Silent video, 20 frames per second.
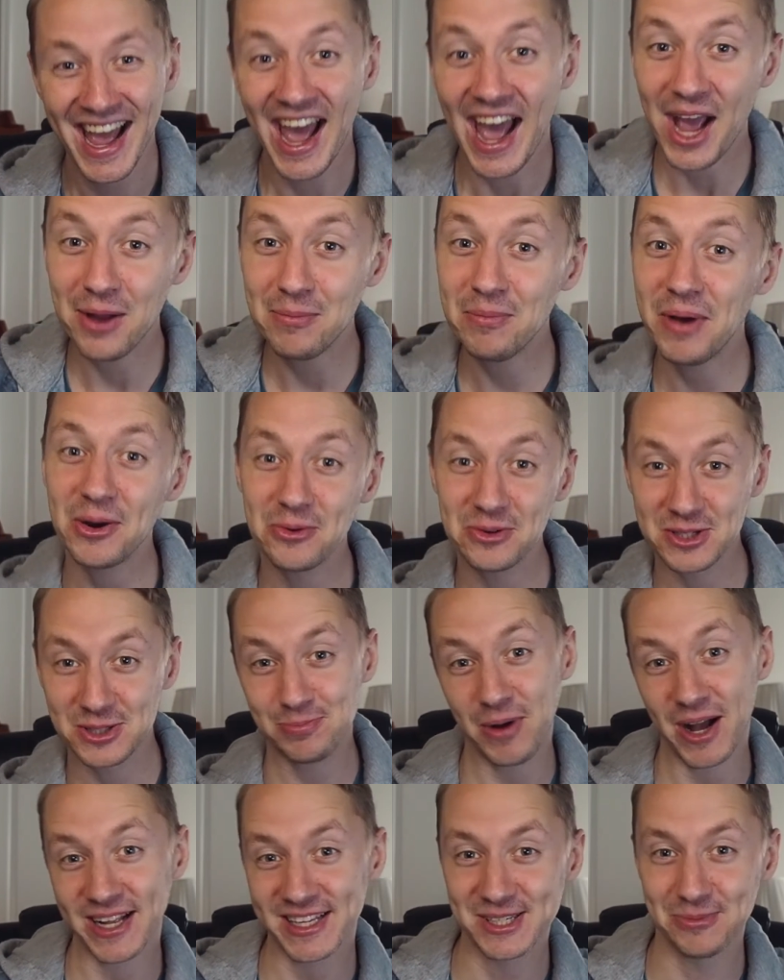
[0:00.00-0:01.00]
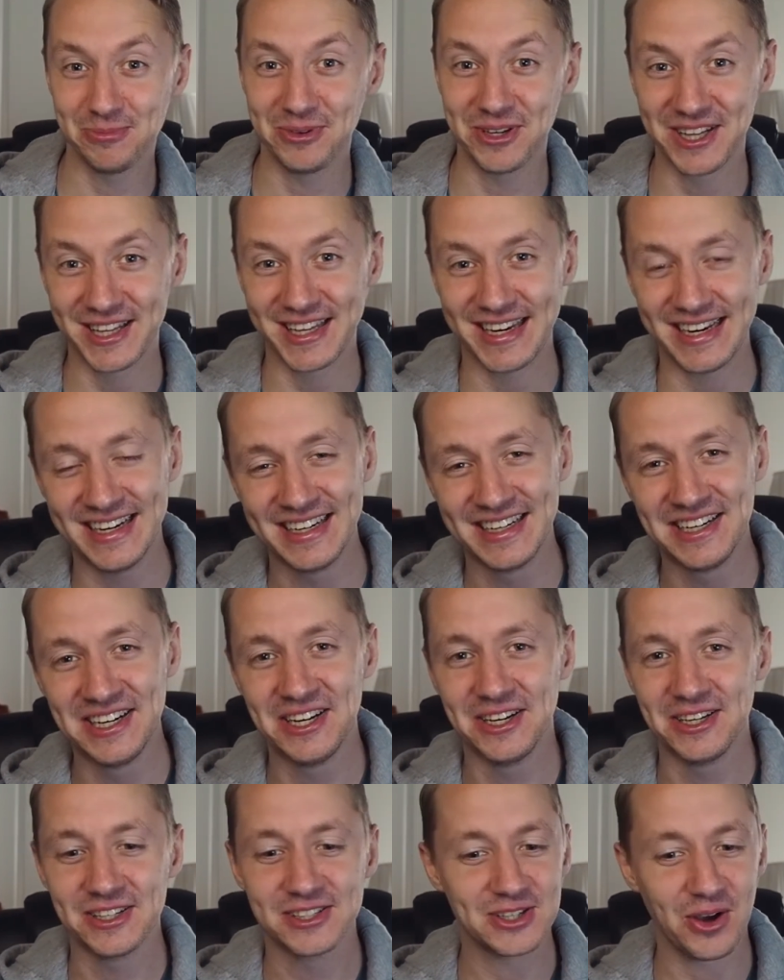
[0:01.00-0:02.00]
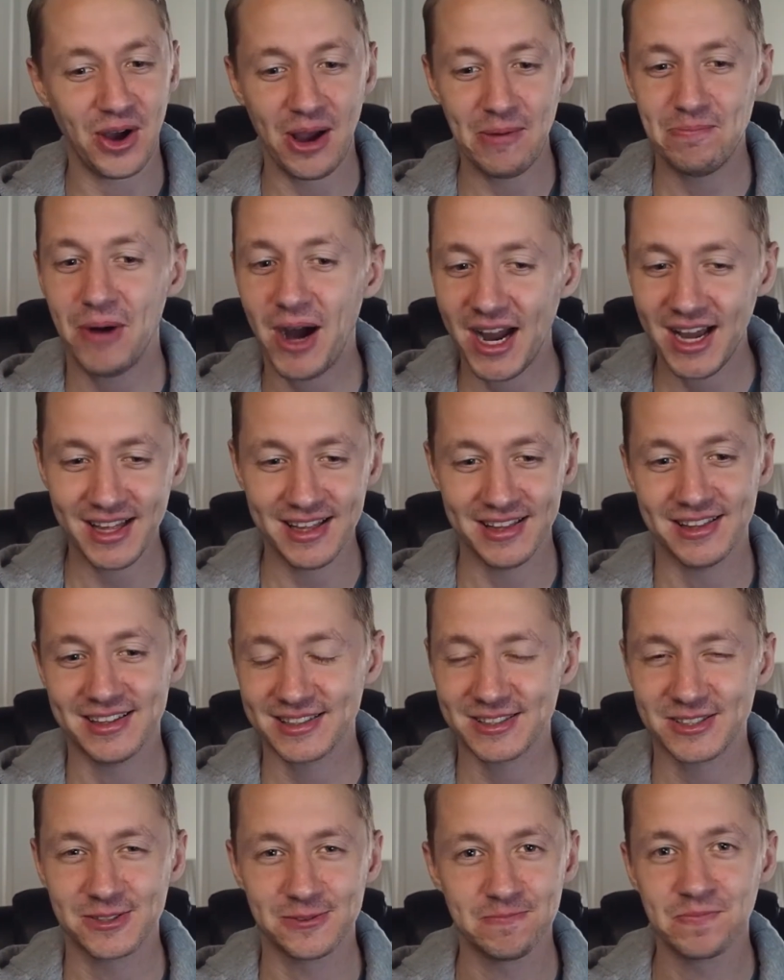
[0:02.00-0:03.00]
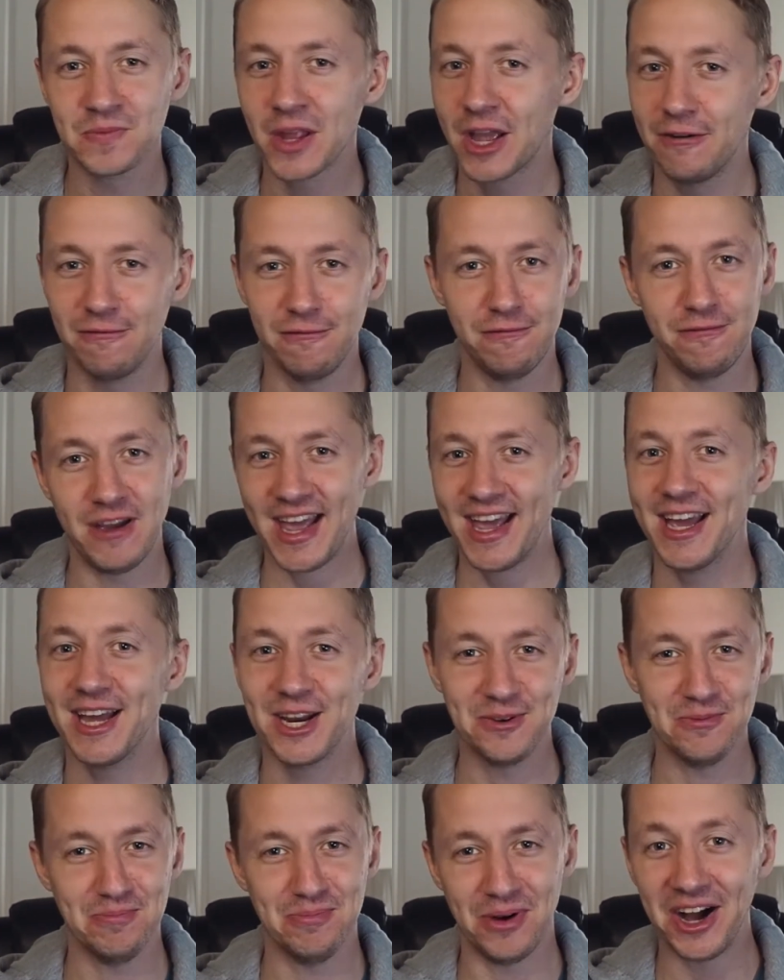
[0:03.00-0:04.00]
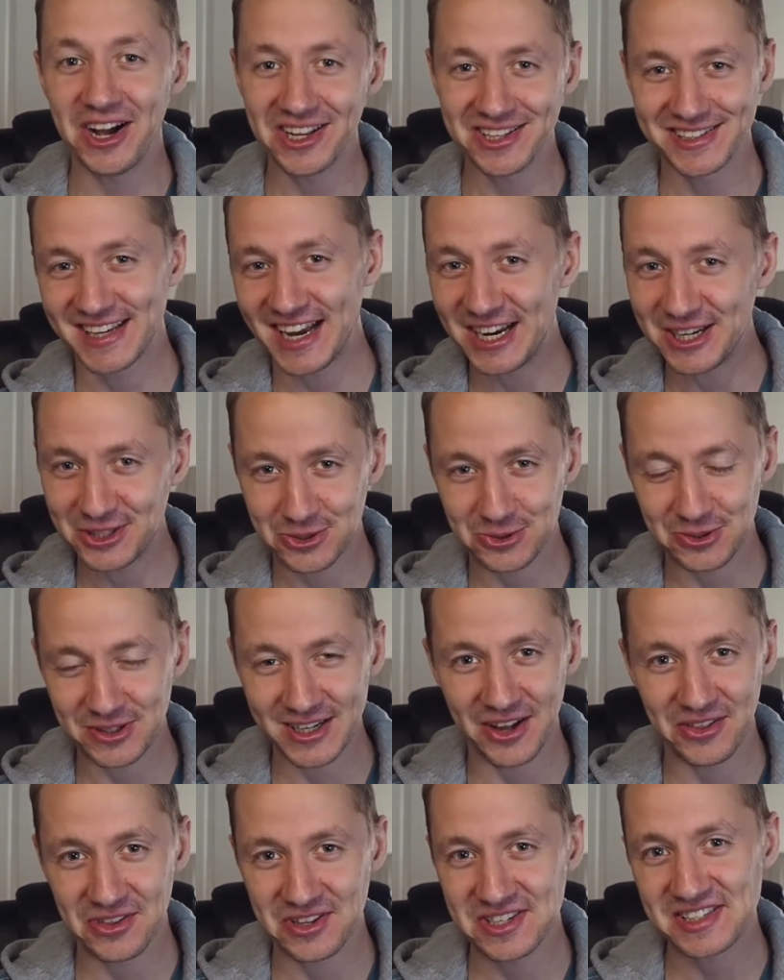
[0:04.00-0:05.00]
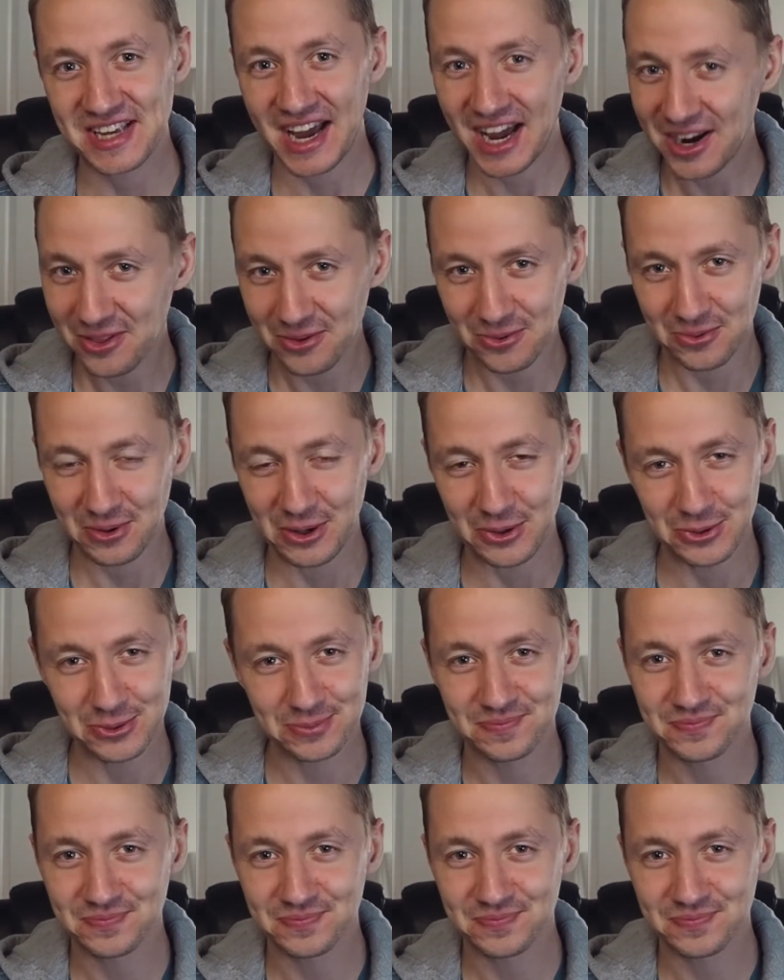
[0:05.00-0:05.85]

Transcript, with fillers: and my responsibility. So I buy this van bonsai tree on the side of the road.